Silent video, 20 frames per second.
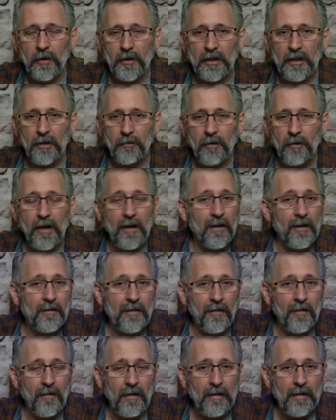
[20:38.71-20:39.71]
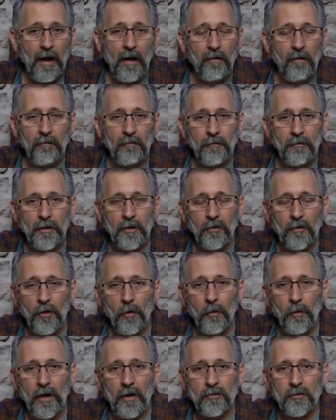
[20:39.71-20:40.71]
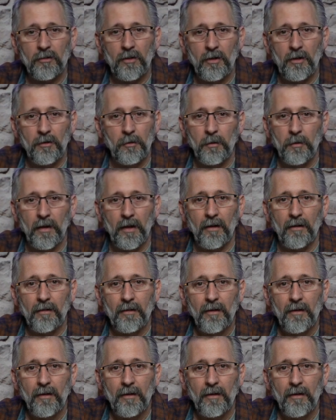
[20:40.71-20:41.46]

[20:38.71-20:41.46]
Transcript: getting ready to tear it down. We don't know what else to do with it.